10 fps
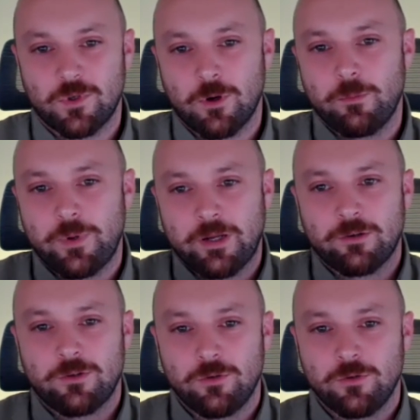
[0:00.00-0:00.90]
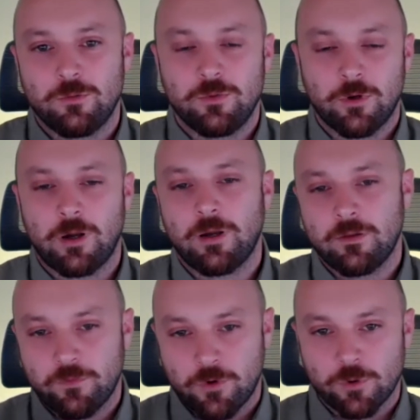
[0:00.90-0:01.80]
compared to, you know,
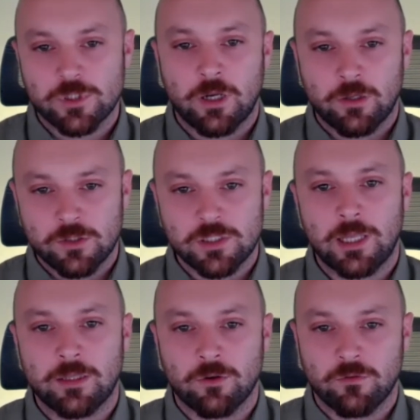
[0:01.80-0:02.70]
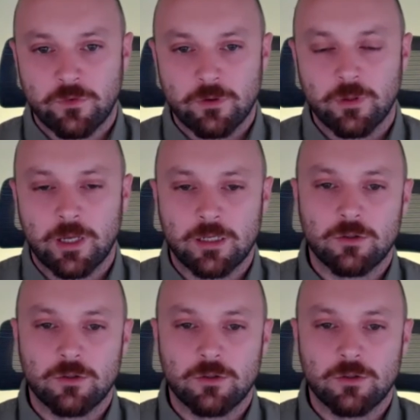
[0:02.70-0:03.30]
of course I understand there are like